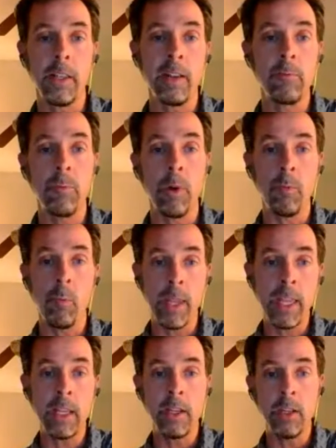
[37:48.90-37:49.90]

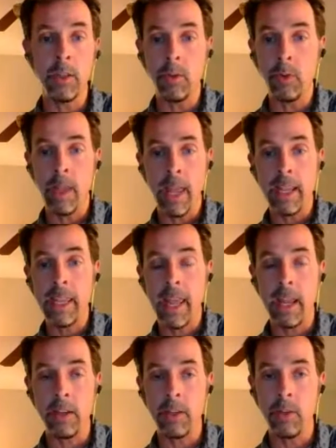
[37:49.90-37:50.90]
articulate what we can
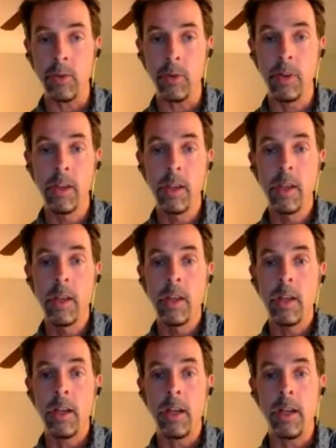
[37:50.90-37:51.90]
do and can't
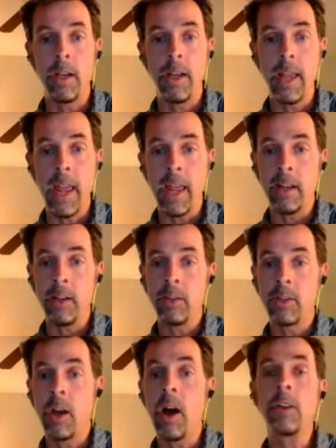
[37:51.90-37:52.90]
do,
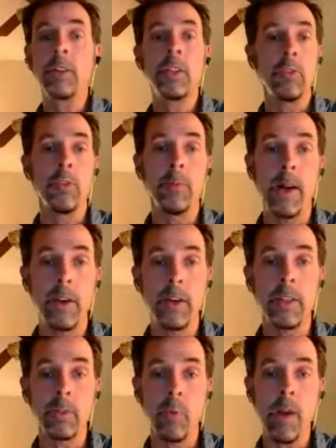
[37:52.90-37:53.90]
and
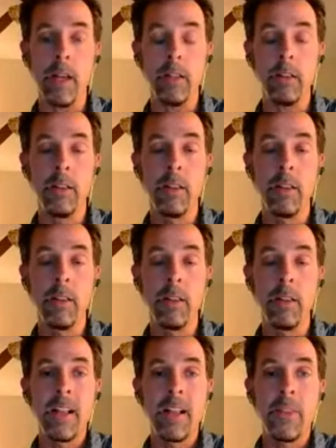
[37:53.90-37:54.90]
talk to you about it as
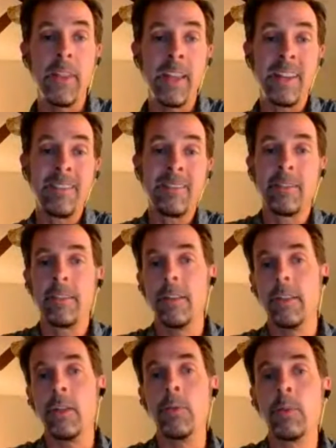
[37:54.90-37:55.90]
well,
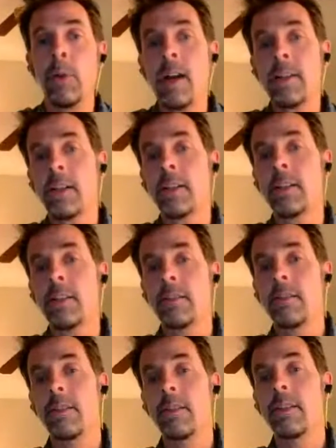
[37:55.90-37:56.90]
then your
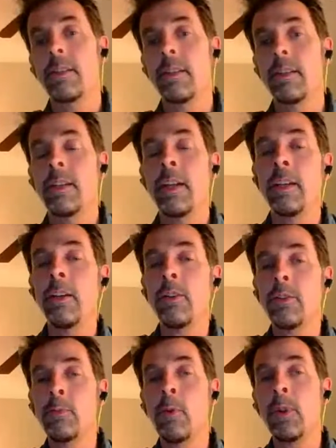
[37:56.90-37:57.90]
project
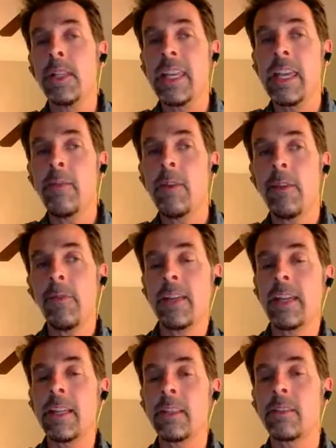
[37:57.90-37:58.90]
can go
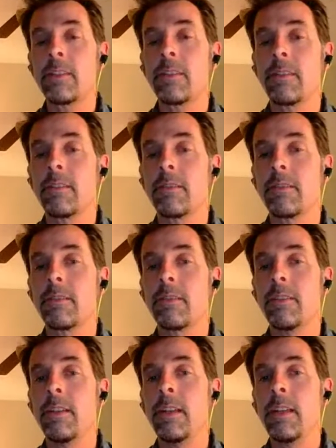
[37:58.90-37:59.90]
smoothly. Even if it gets